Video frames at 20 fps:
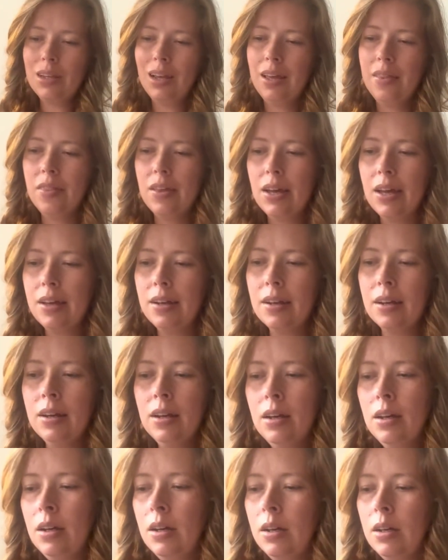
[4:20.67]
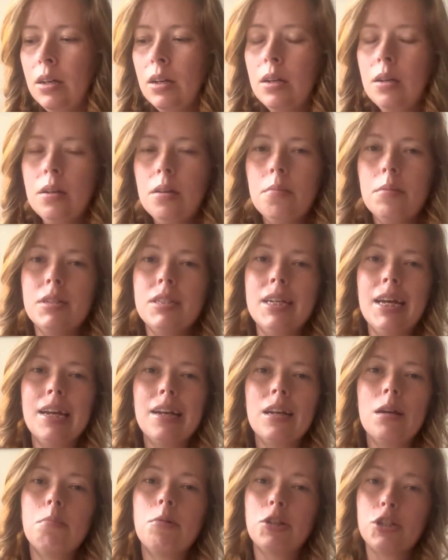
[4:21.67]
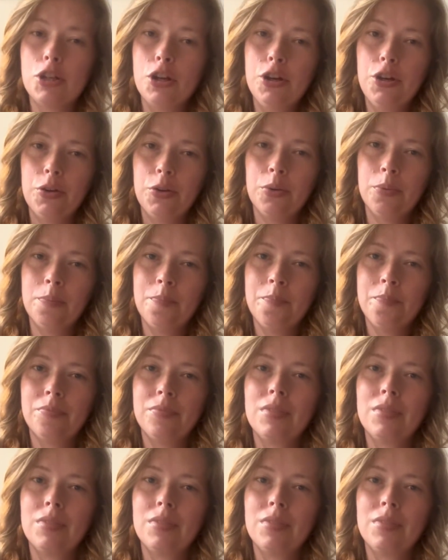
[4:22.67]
And then mistake number 2,